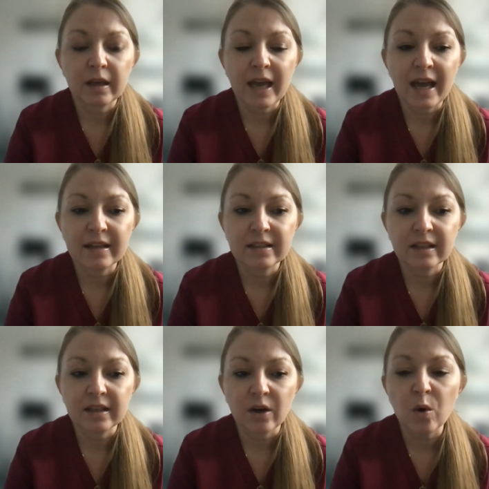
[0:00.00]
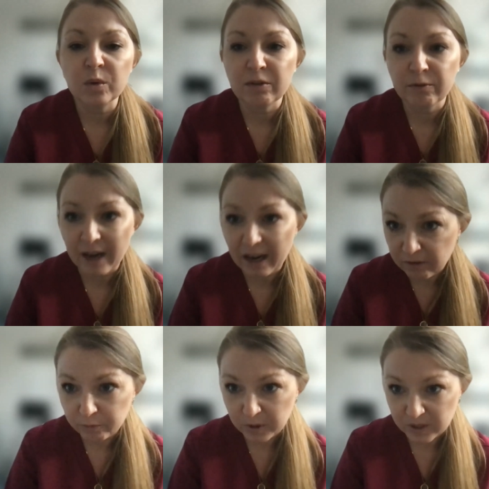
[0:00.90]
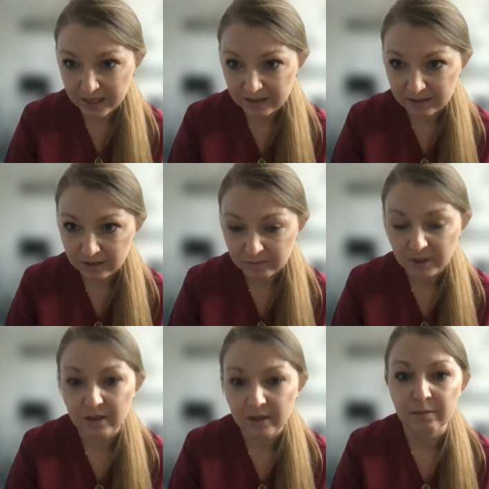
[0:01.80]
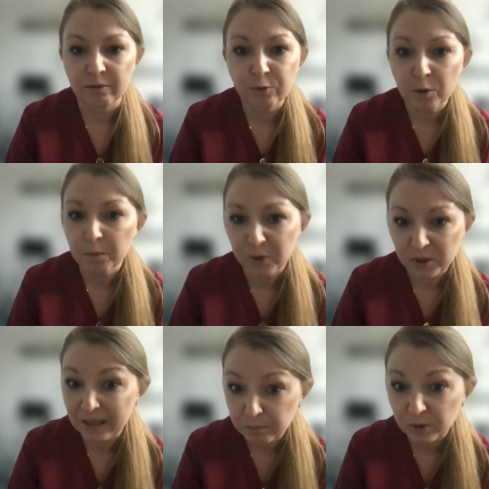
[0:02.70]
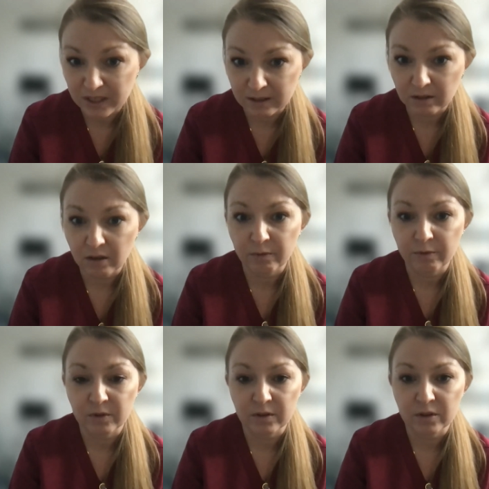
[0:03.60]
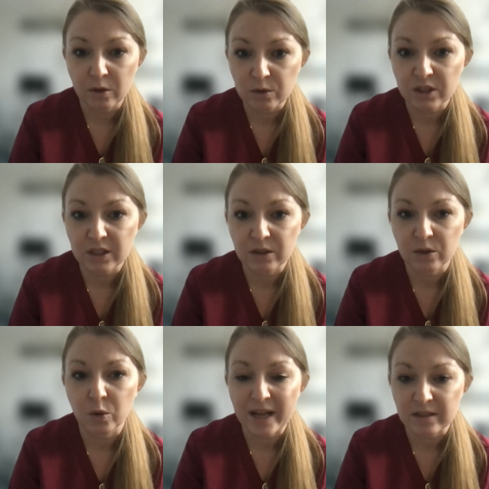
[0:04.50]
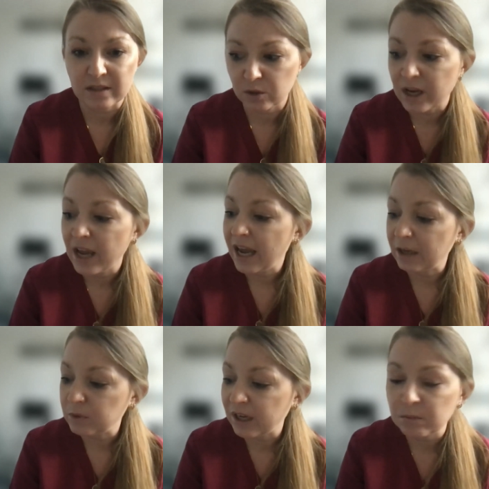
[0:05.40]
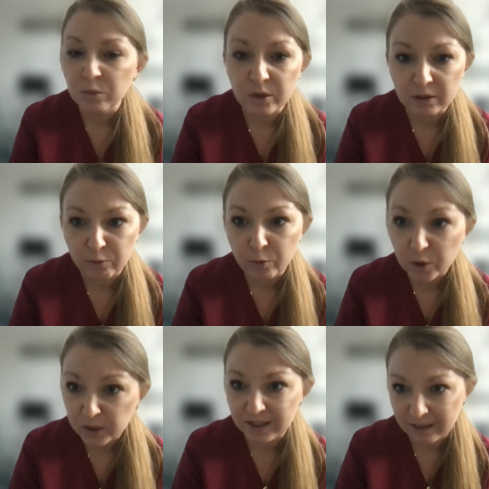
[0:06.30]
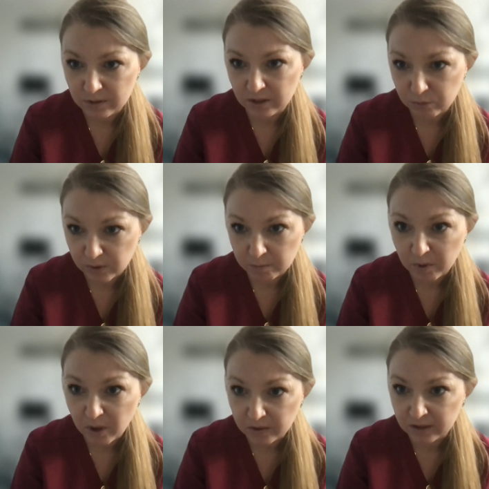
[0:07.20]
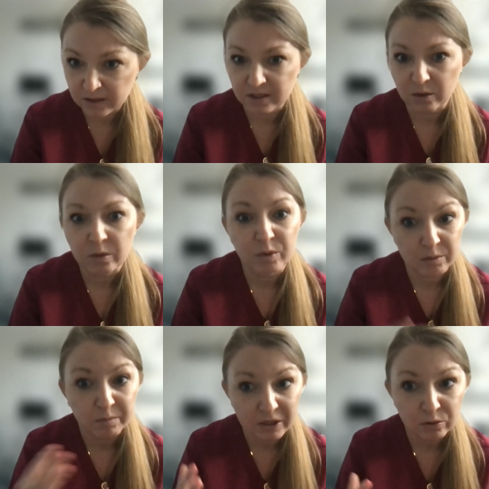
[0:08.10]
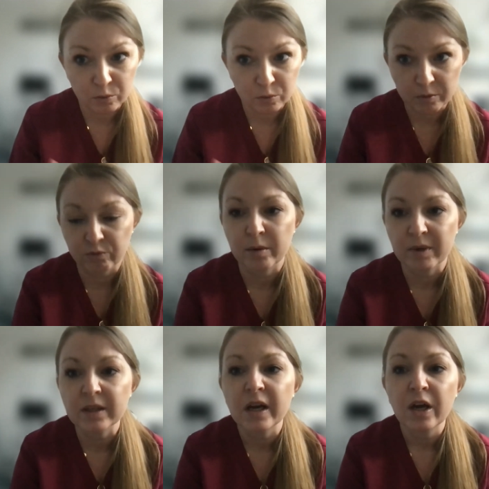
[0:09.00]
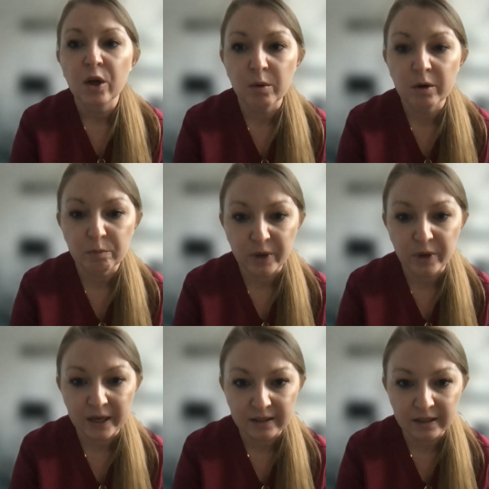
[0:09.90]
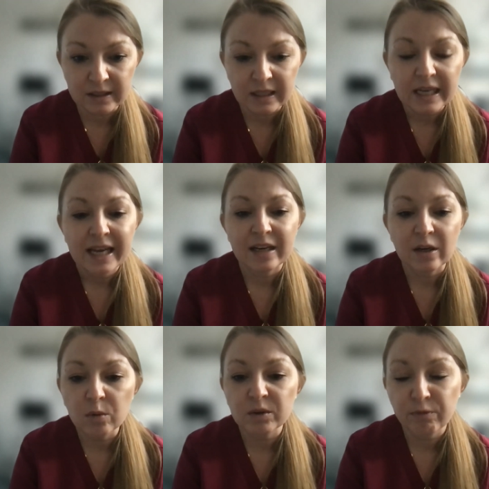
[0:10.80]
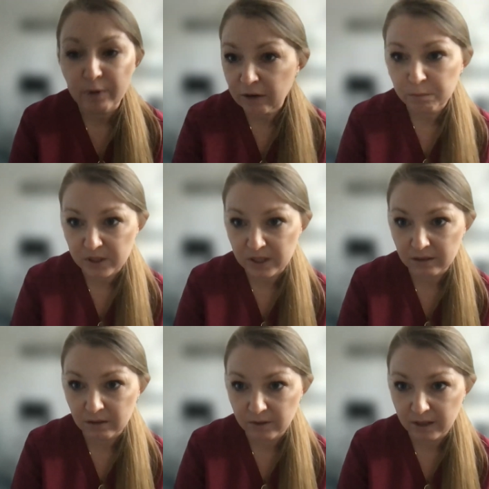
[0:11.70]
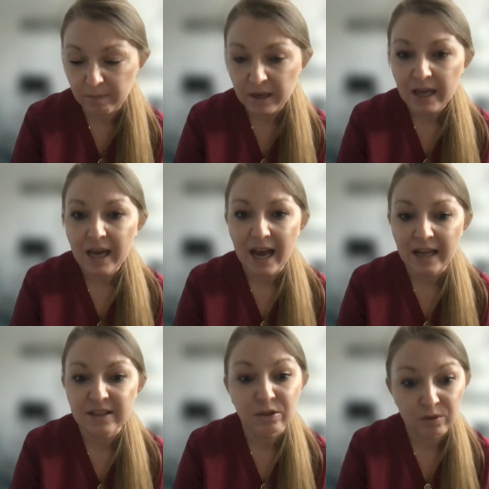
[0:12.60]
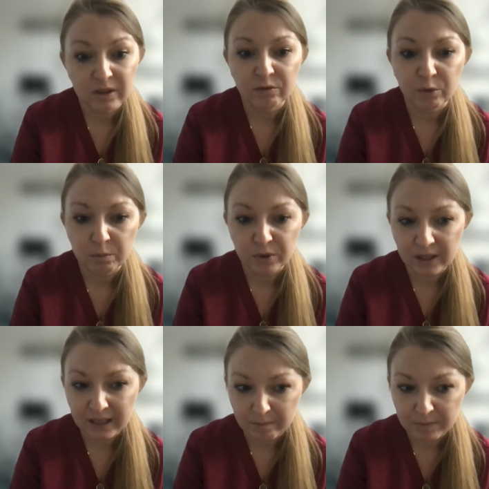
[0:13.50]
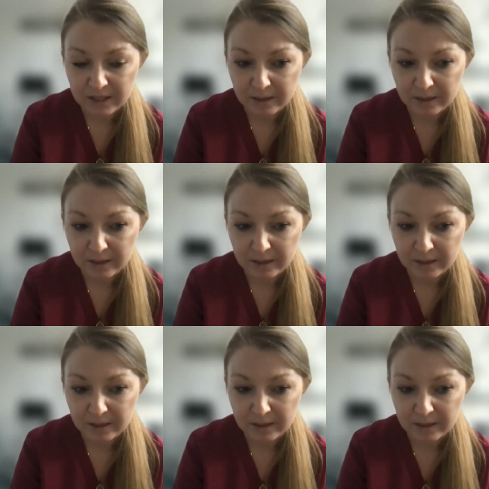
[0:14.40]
And only 5%, 4.9% of those who answered, and we had more than 40,000 respondents, so it was a big group of women who were pregnant, and only 5% of them had screening for preeclampsia,